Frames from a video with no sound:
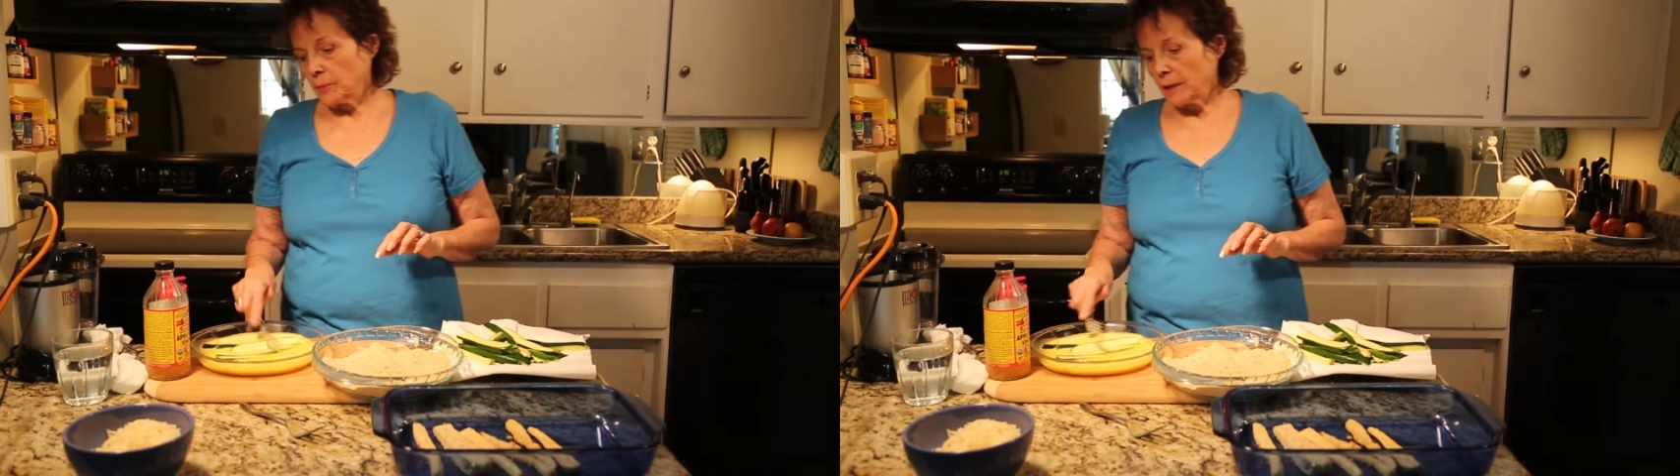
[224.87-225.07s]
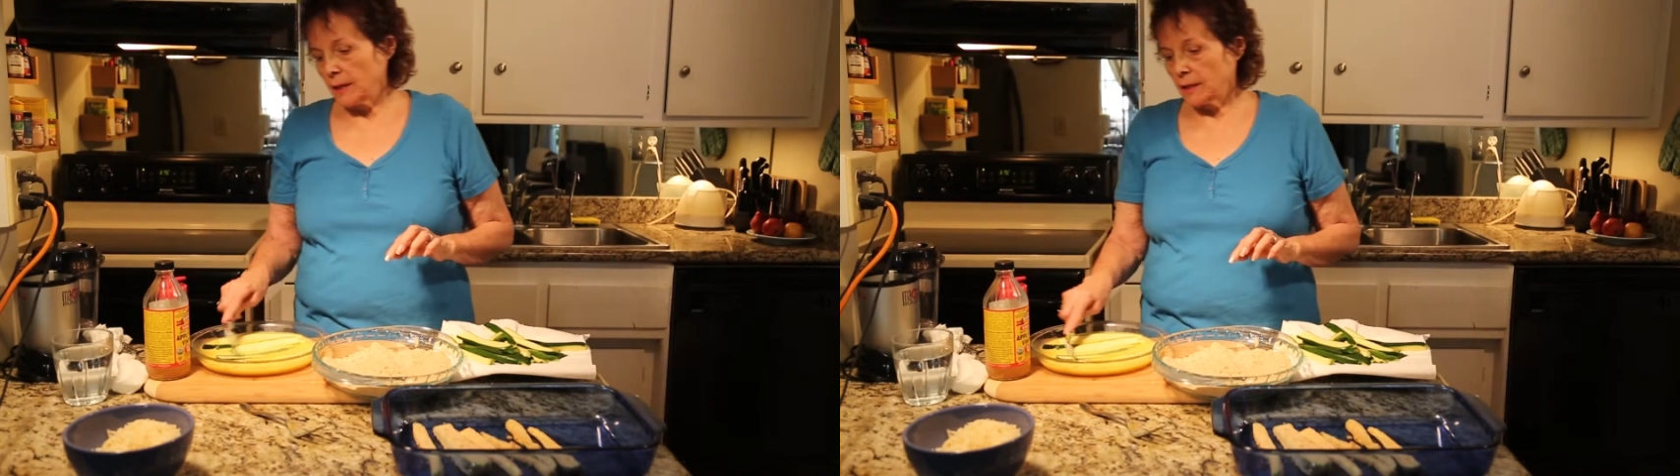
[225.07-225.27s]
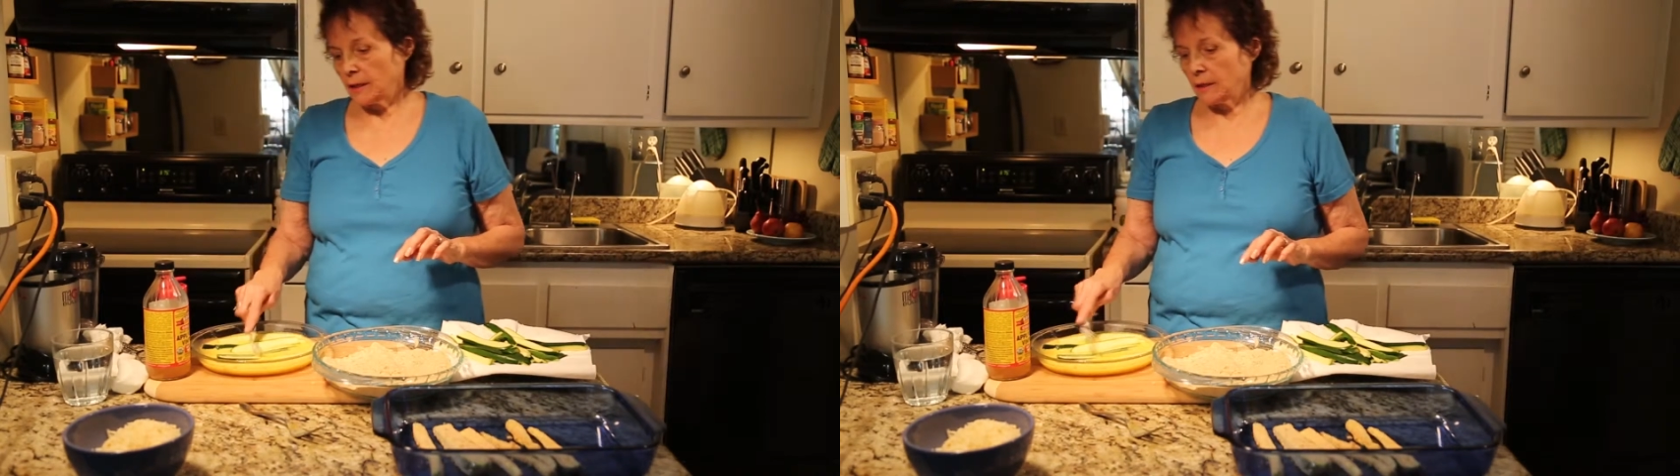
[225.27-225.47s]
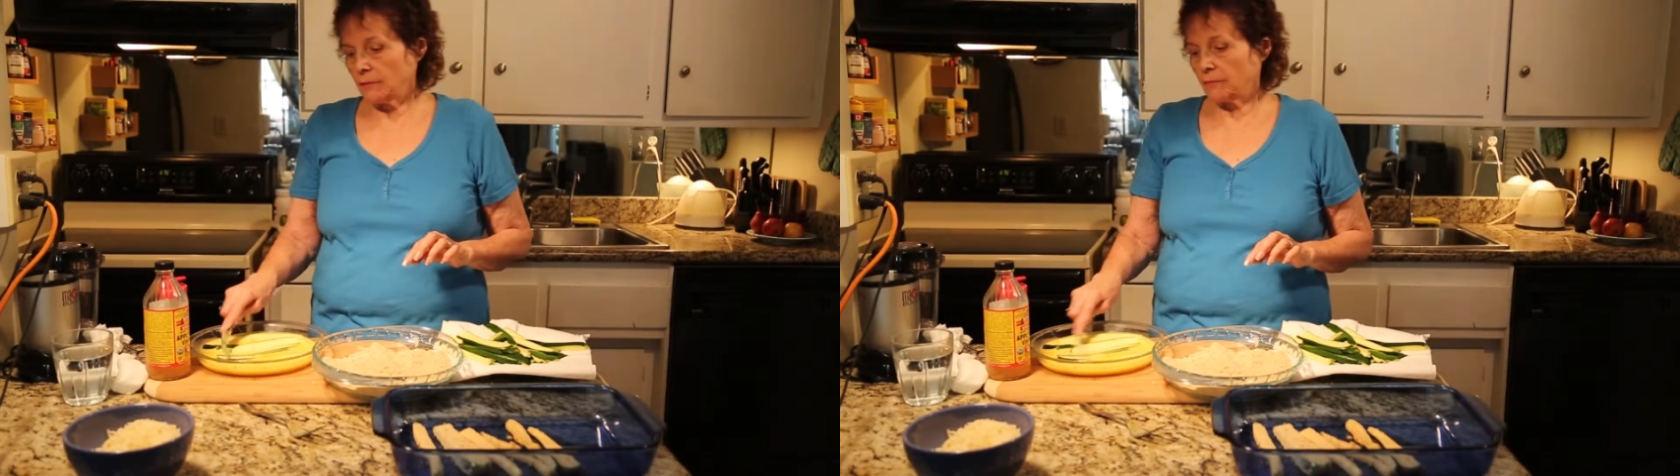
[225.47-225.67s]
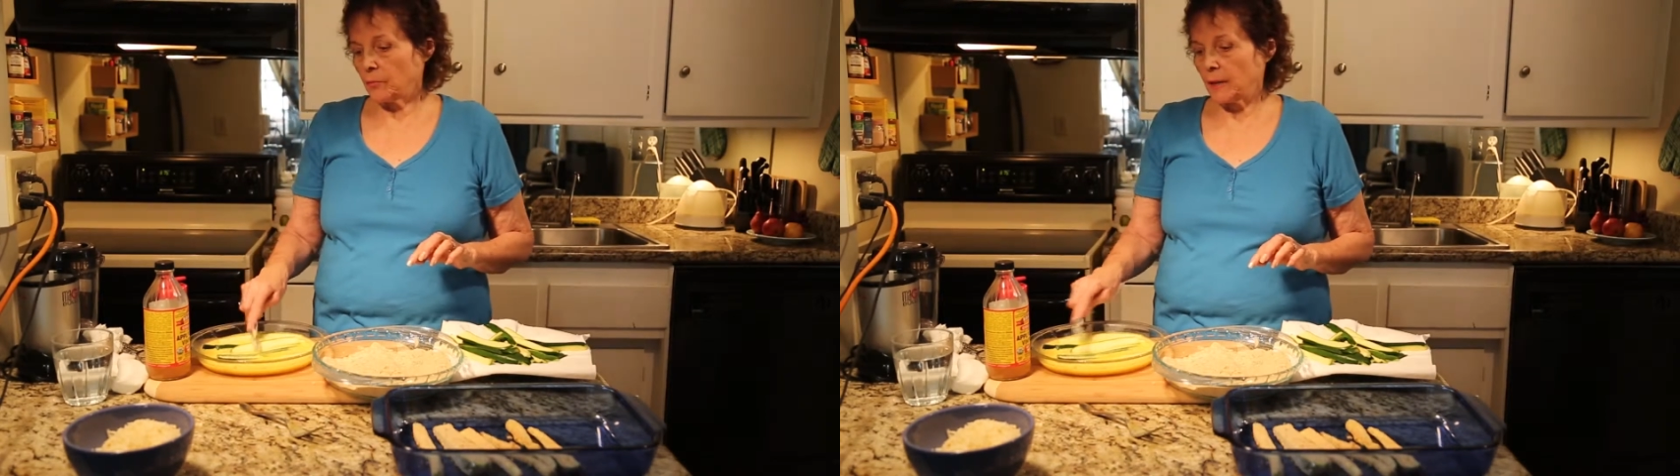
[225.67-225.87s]
bake
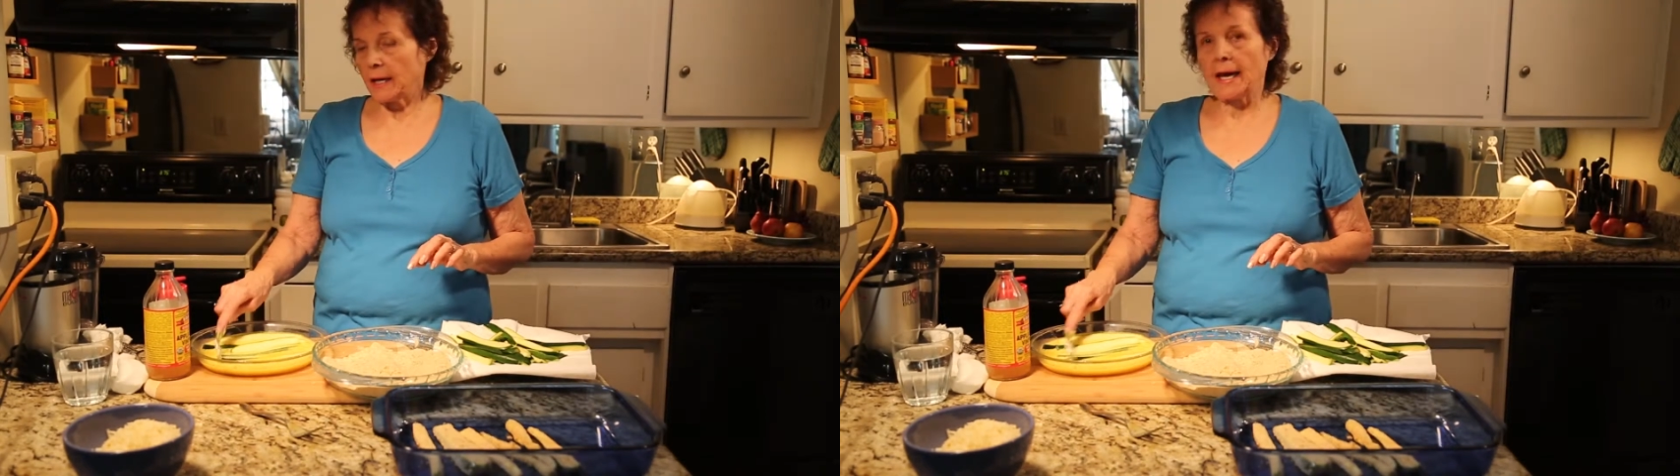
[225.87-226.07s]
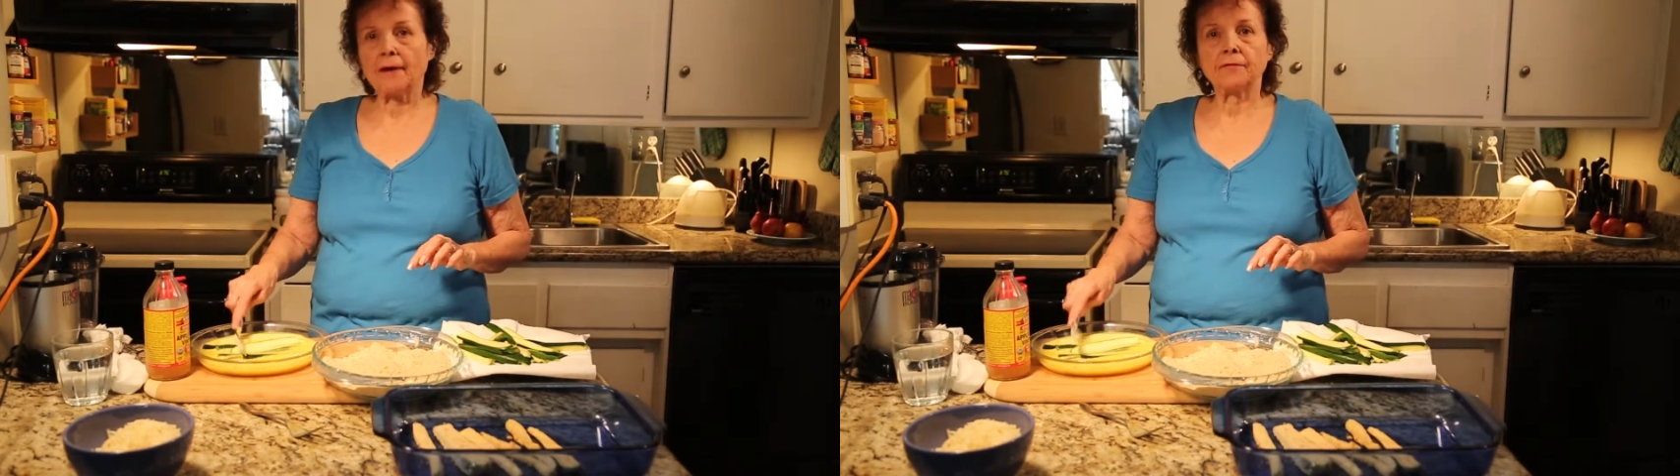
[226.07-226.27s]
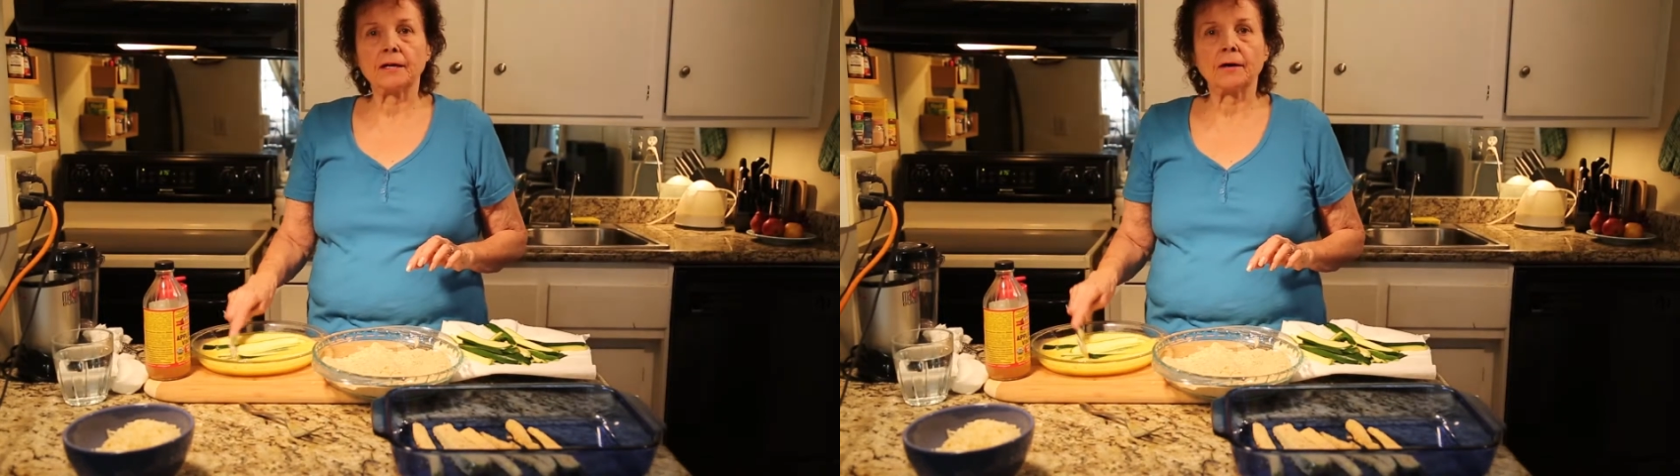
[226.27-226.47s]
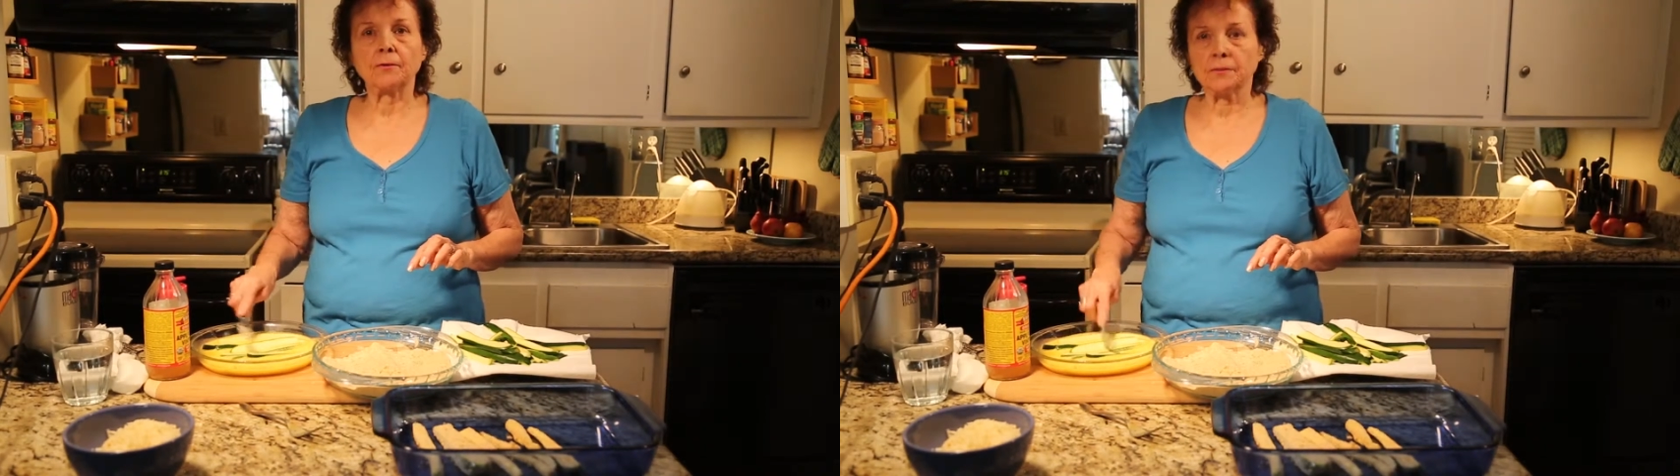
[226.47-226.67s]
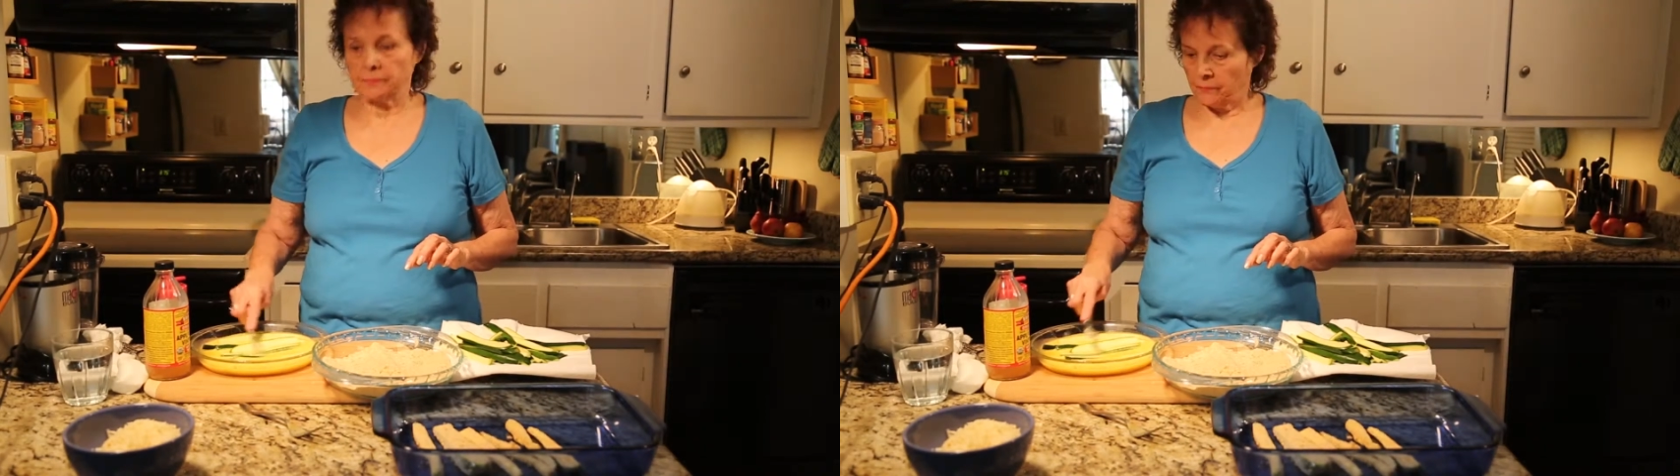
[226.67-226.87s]
for about a half an hour,